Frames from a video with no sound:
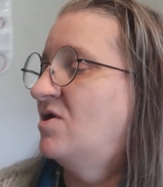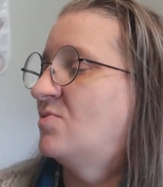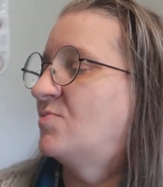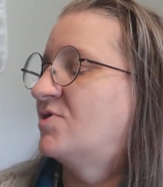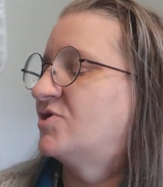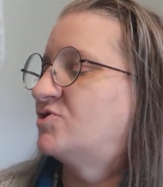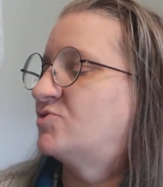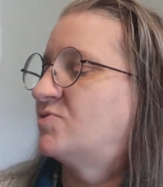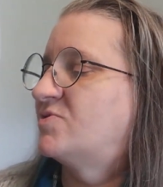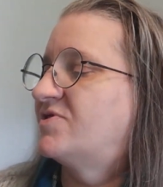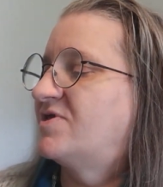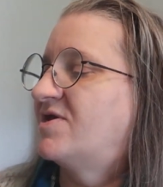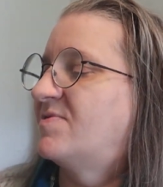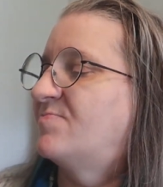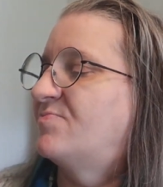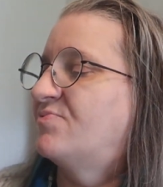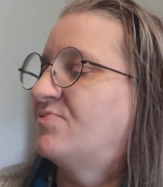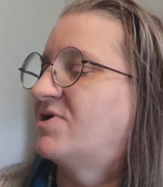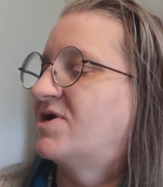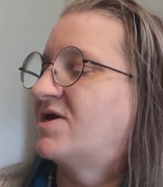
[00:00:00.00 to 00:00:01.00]
which would
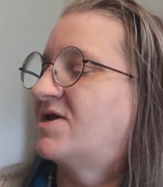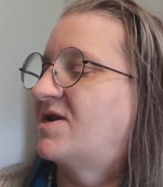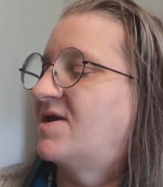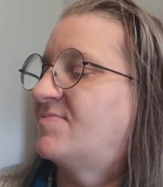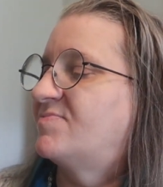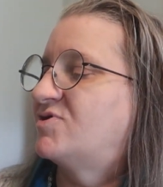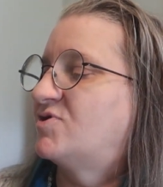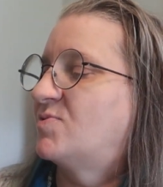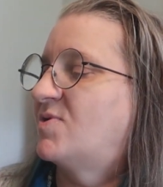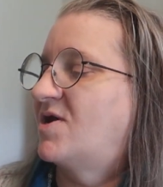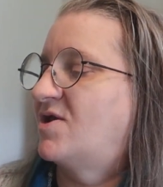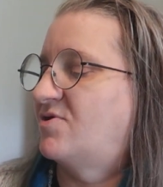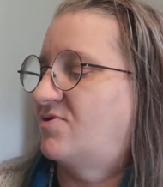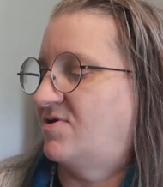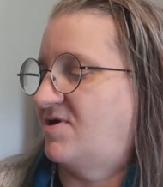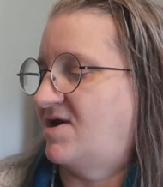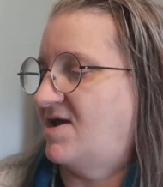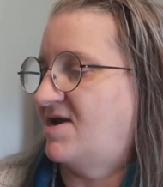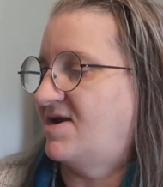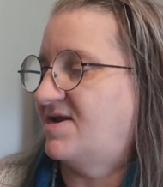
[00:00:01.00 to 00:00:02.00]
then bring it up to
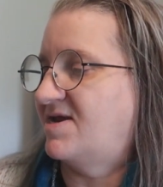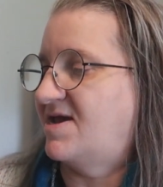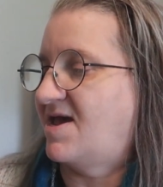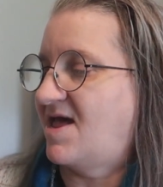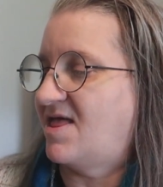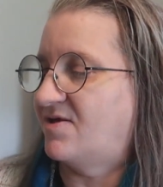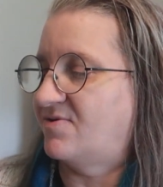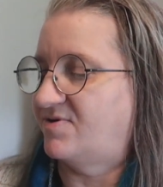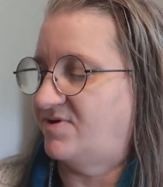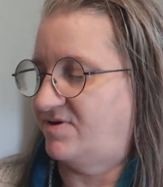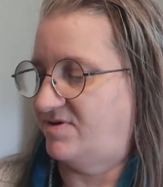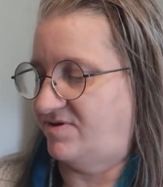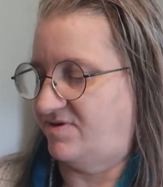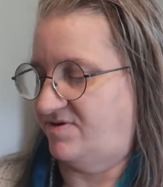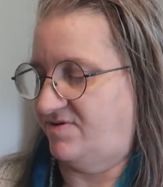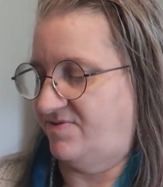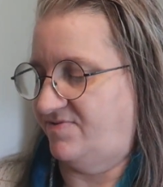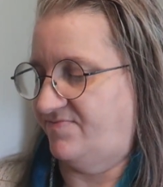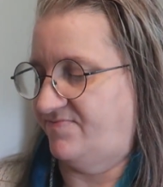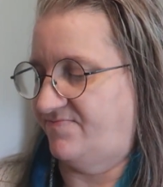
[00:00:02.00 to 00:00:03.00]
190 calories.